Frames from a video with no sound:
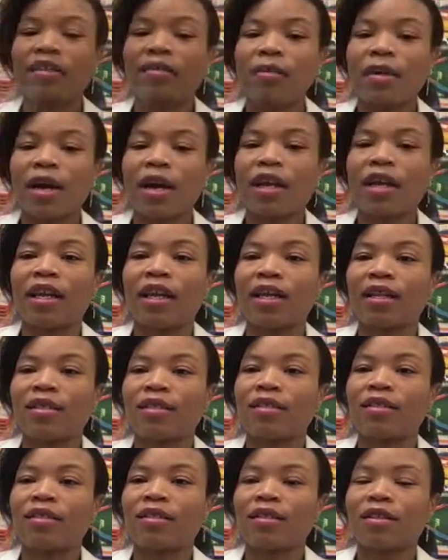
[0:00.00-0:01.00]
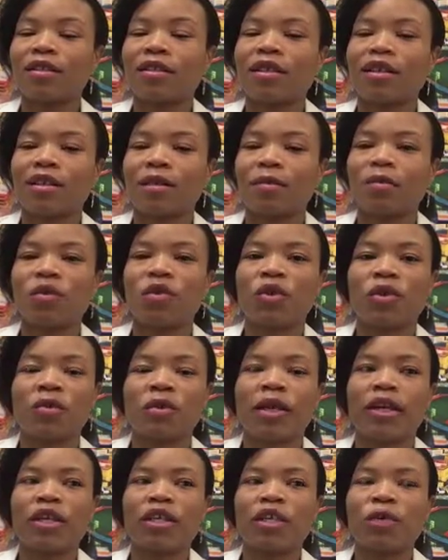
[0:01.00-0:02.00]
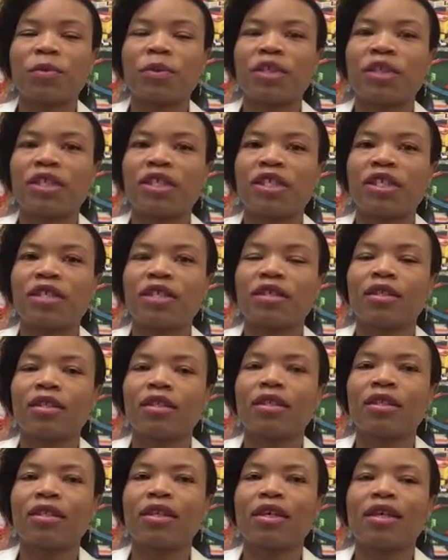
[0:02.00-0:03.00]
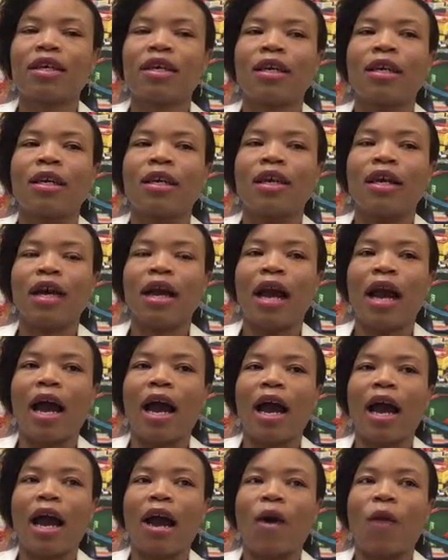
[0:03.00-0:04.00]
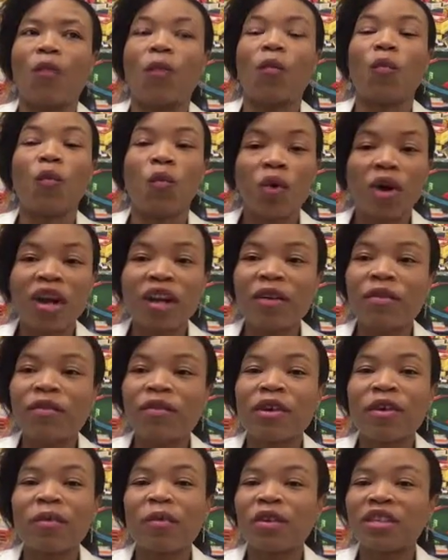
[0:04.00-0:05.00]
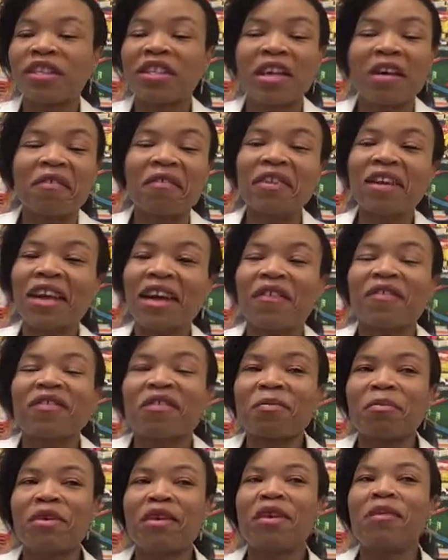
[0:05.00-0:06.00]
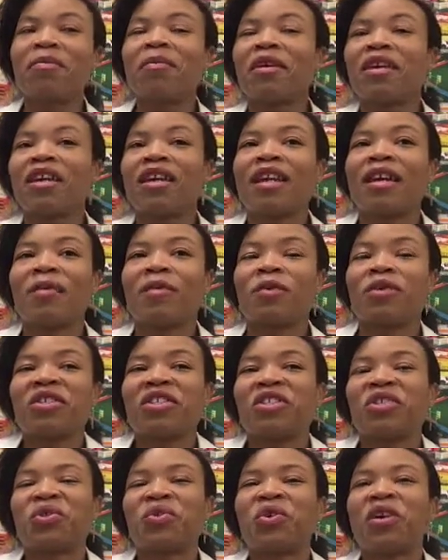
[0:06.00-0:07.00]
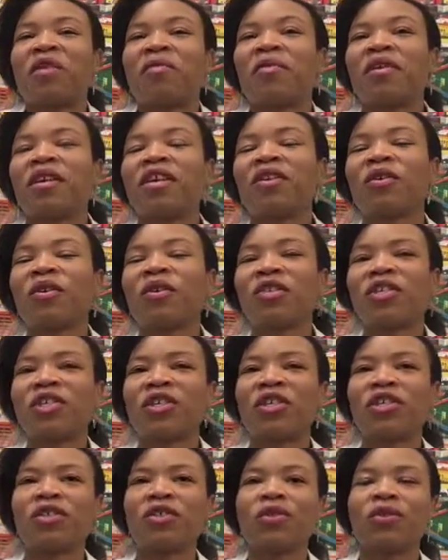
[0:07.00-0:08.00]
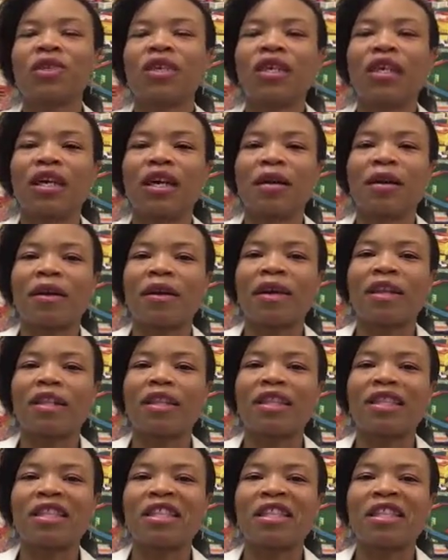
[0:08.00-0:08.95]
some highlights during my experience. One of them would definitely have to be being able to scrub in on surgery. I mean,